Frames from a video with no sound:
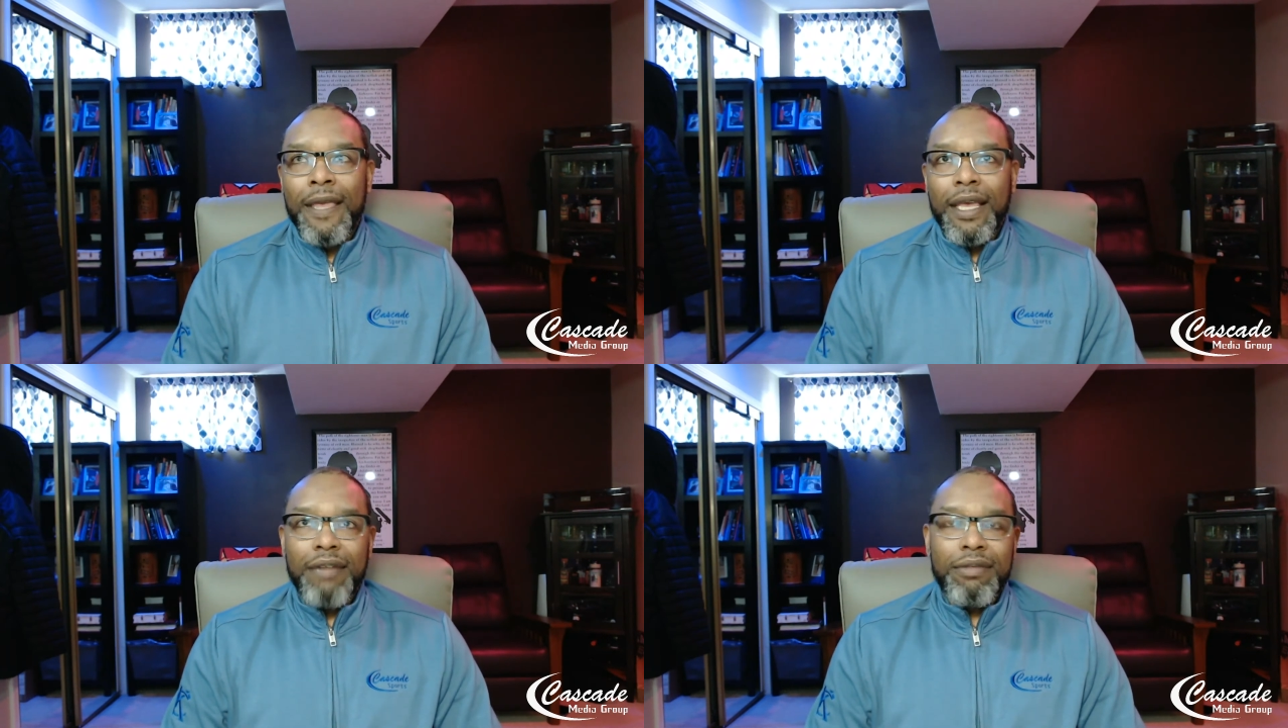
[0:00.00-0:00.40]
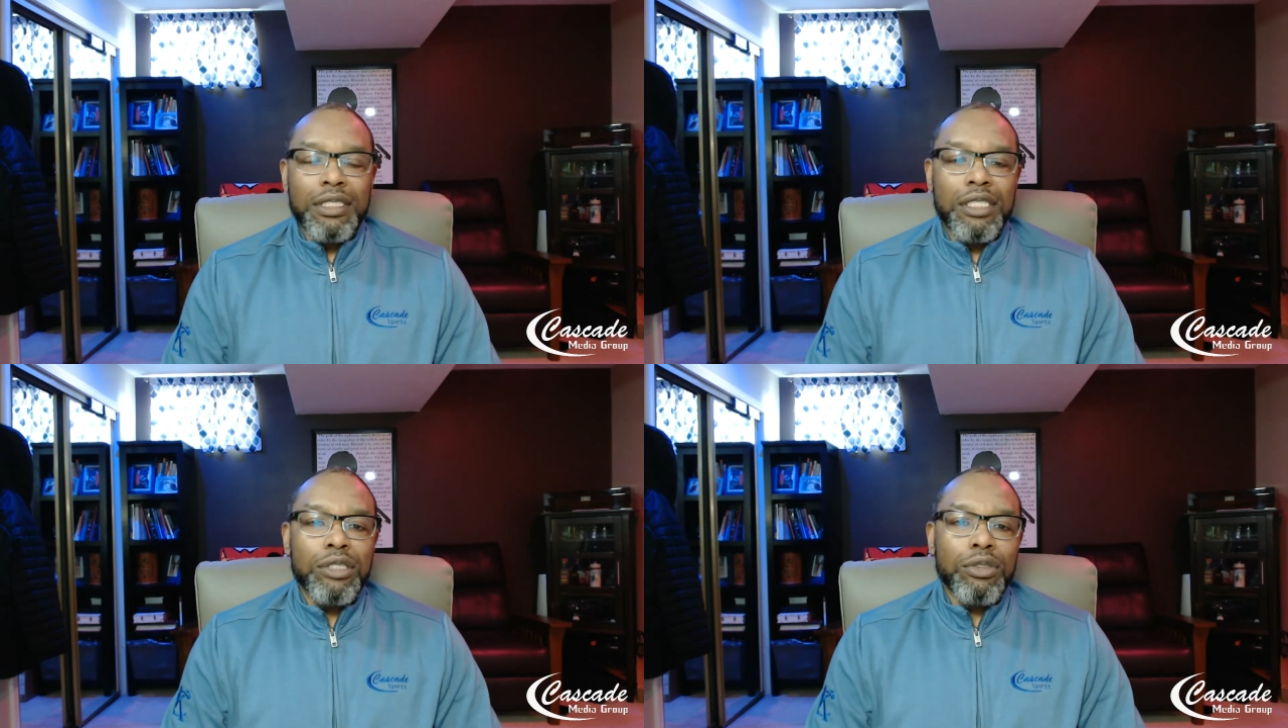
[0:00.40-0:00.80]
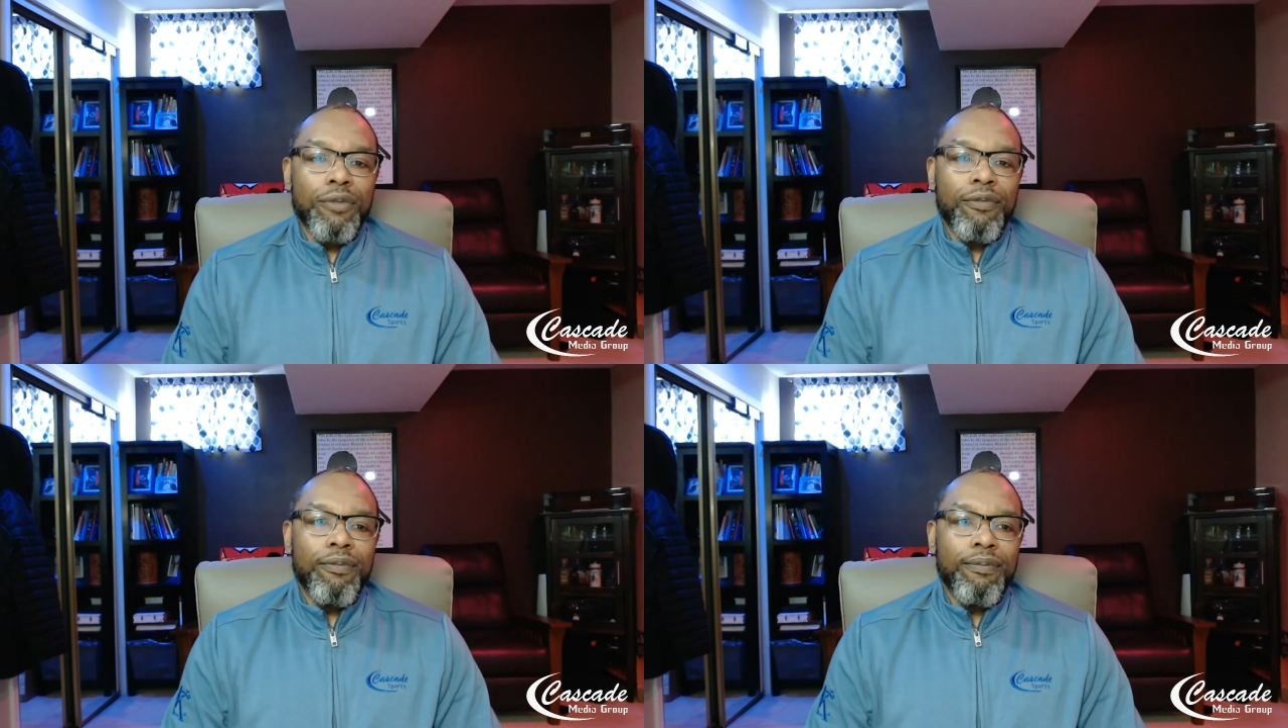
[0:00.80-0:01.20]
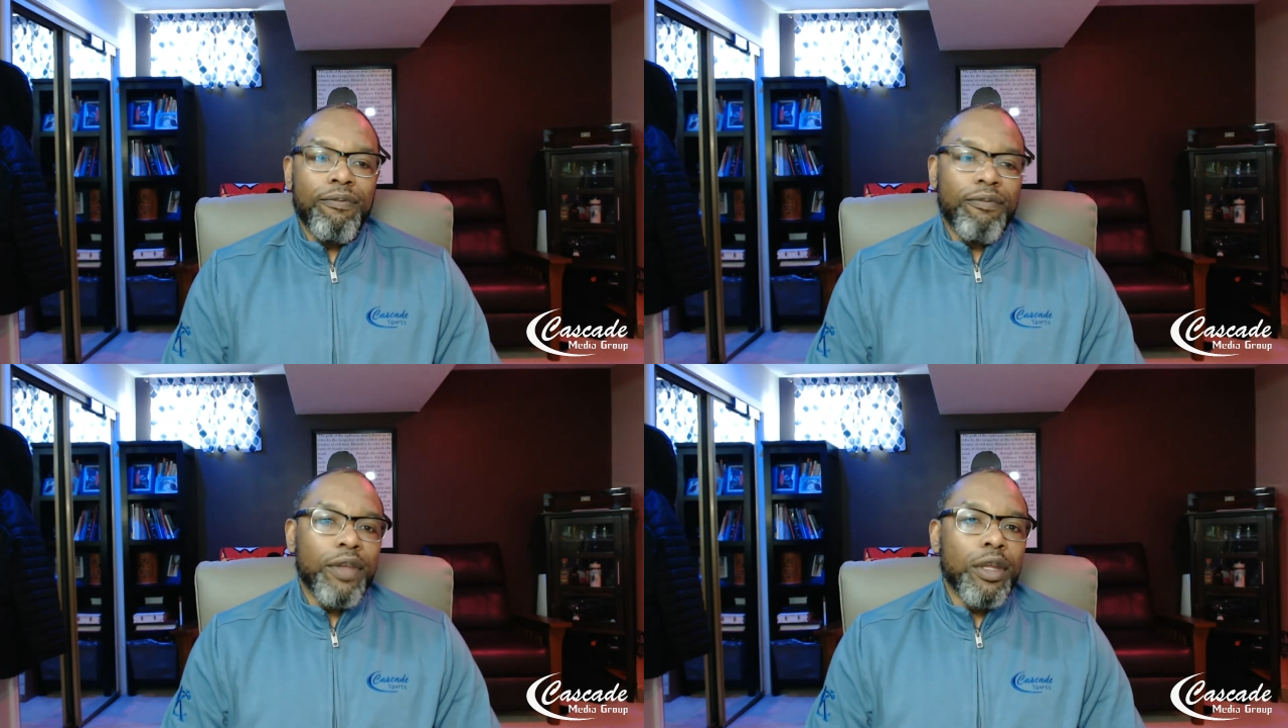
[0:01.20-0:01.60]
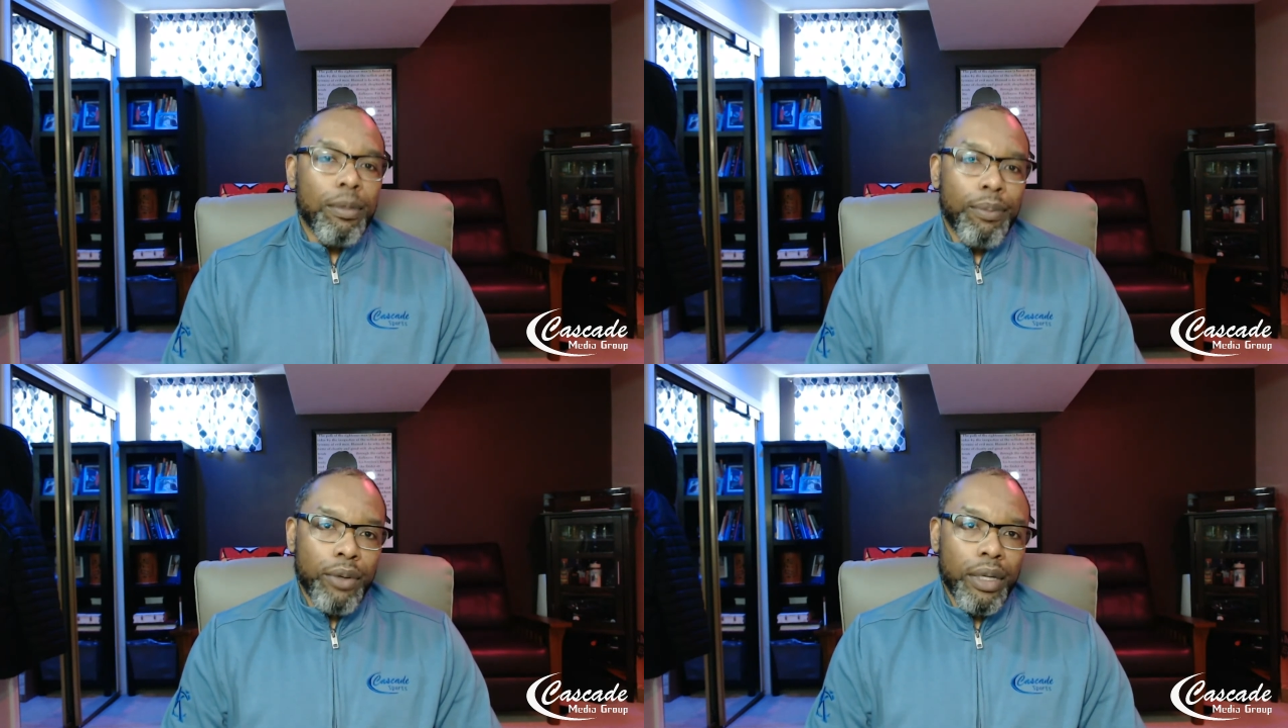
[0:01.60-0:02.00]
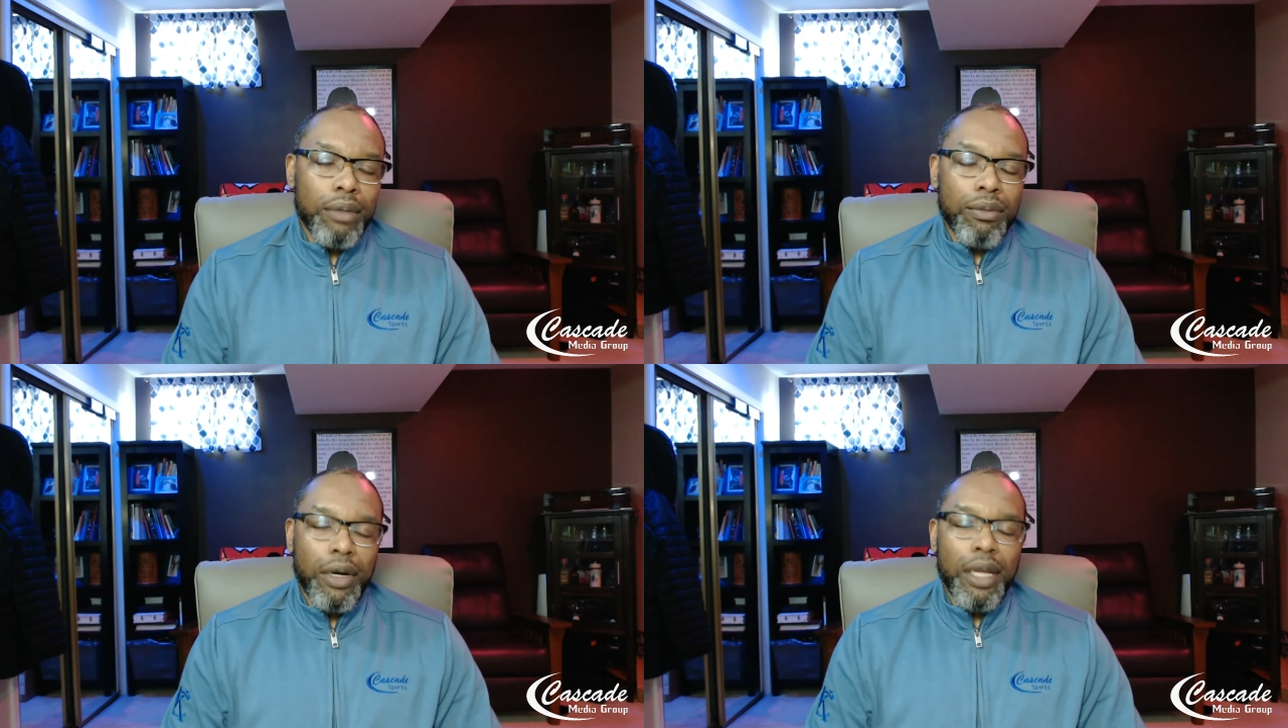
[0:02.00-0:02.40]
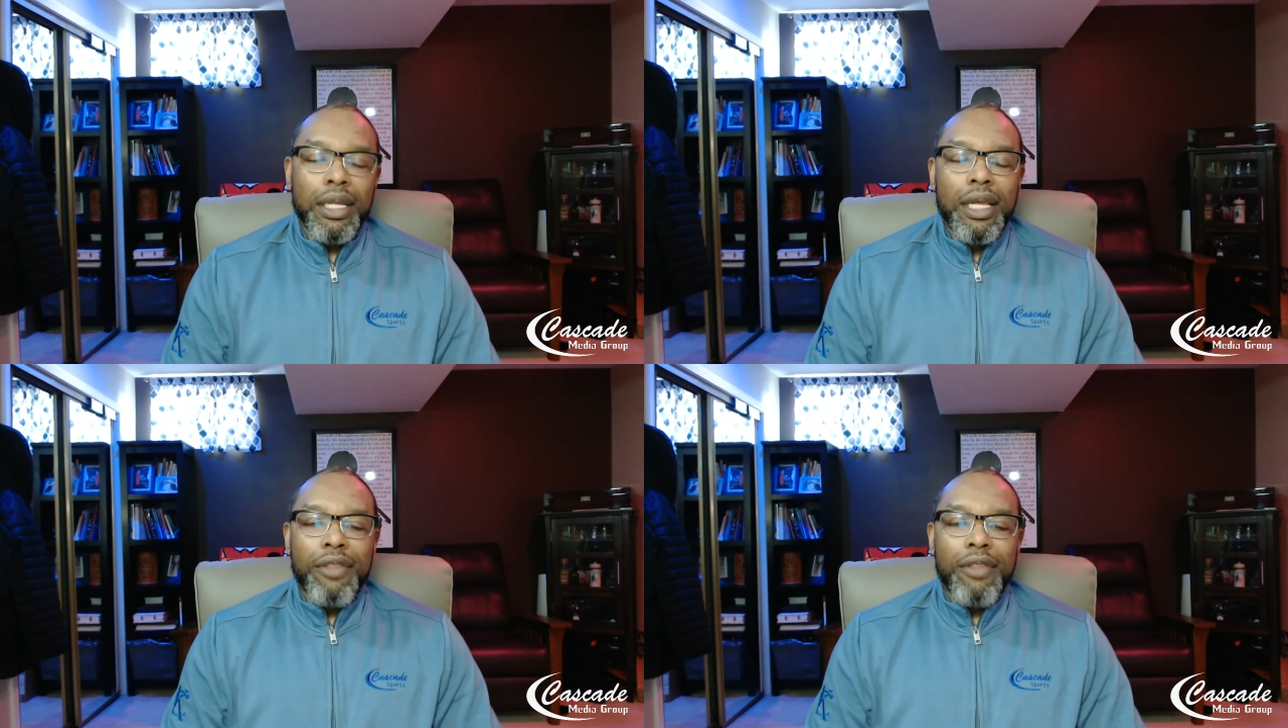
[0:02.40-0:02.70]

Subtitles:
kind of a digital fingerprint, right?